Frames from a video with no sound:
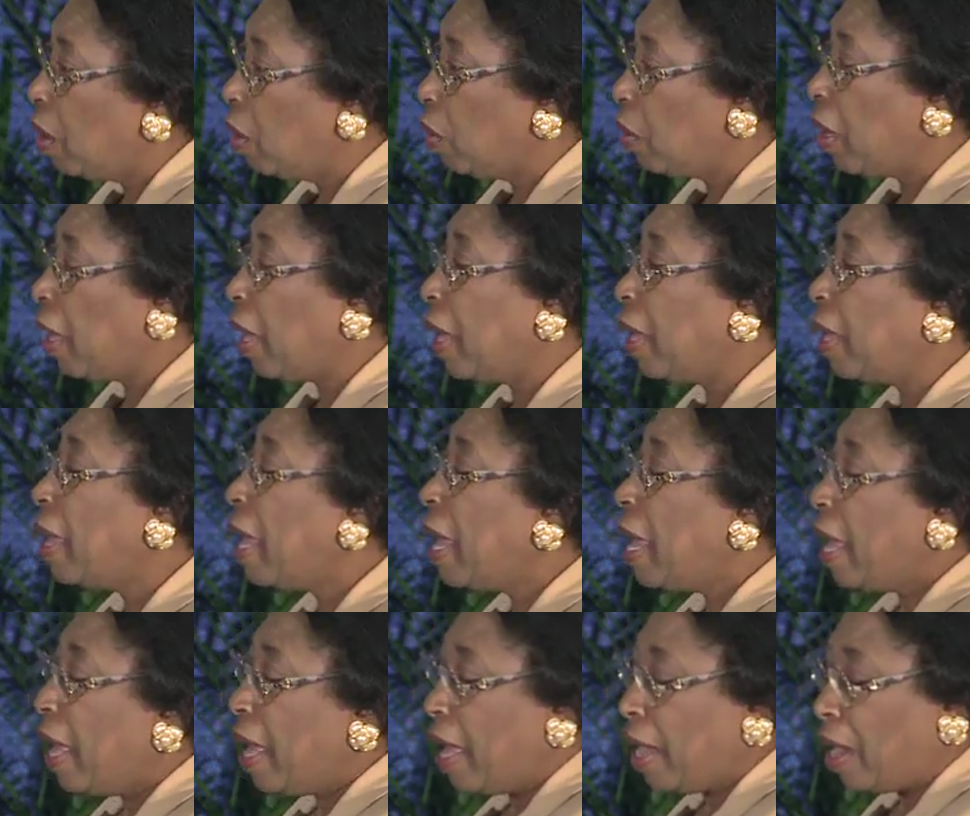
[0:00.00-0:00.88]
Okay,
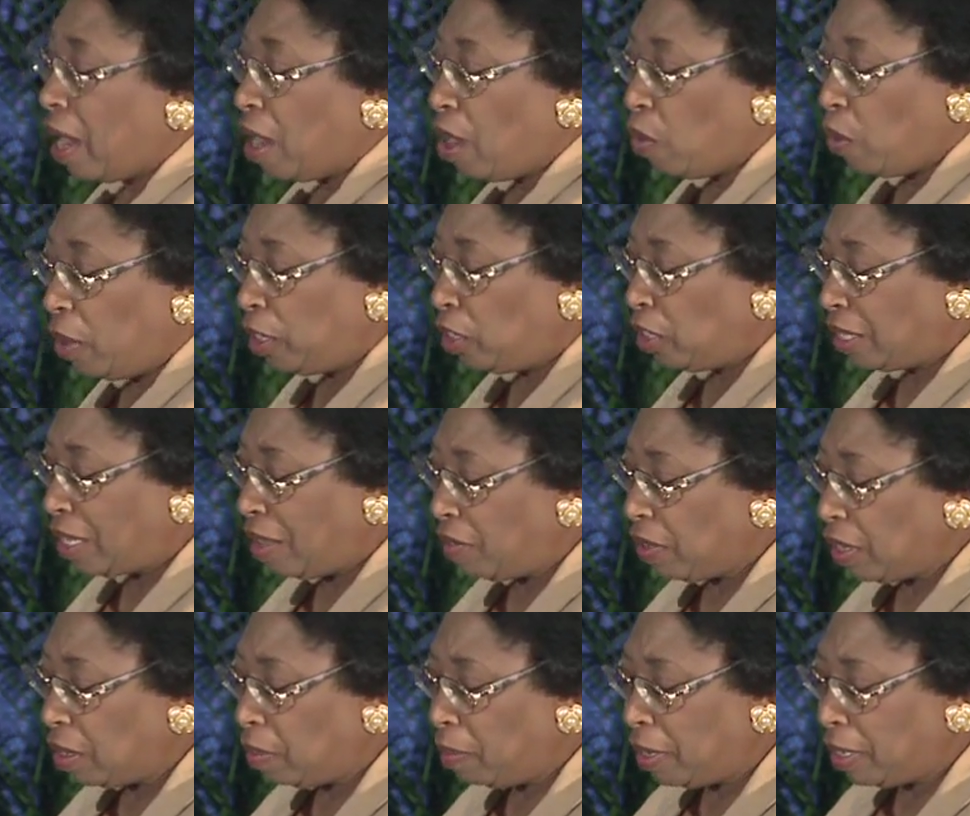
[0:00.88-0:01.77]
and I know we just
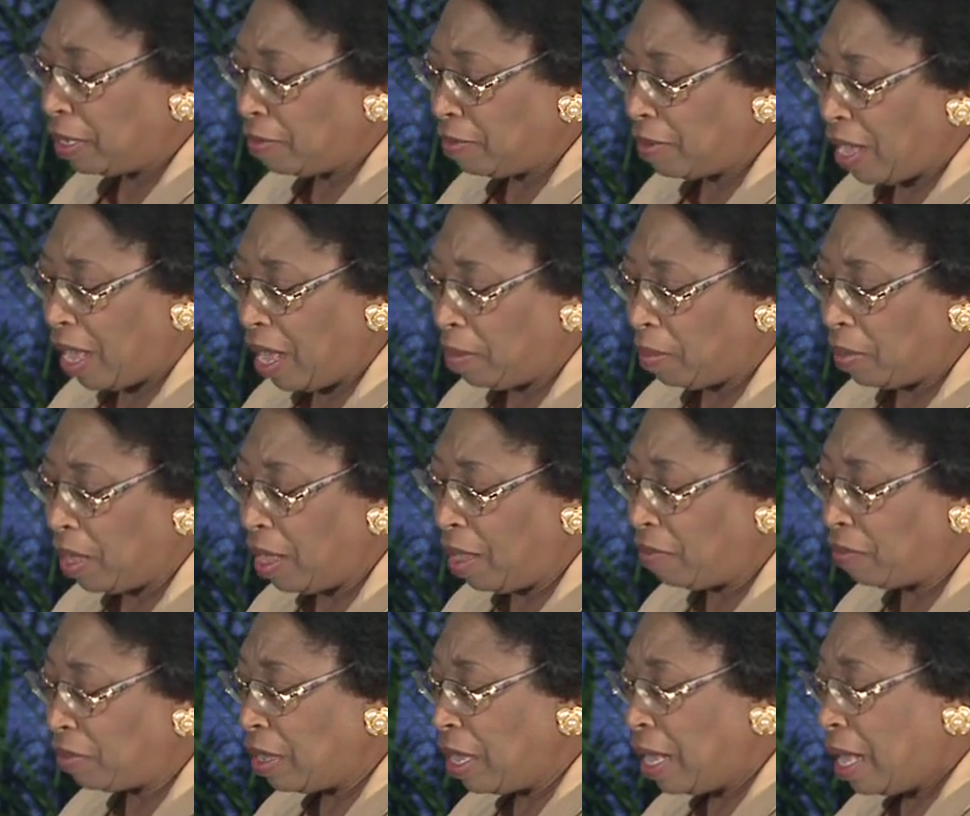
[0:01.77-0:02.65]
have a little bit of time
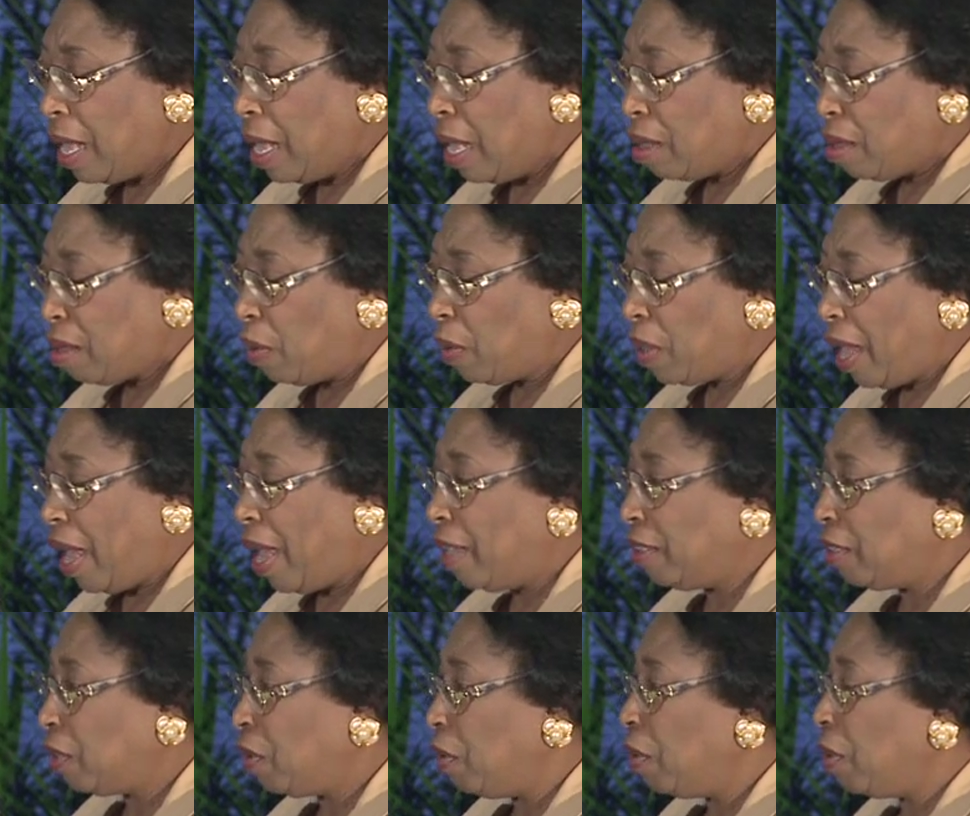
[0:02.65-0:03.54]
left, so I want to
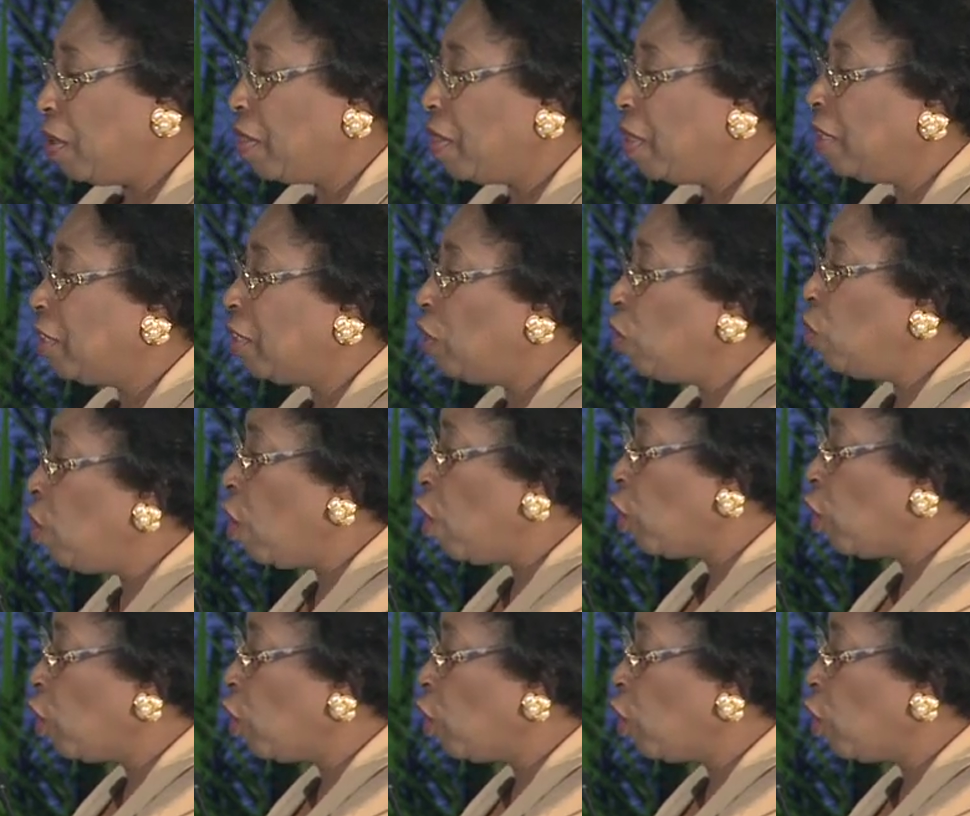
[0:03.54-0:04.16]
ask you this. You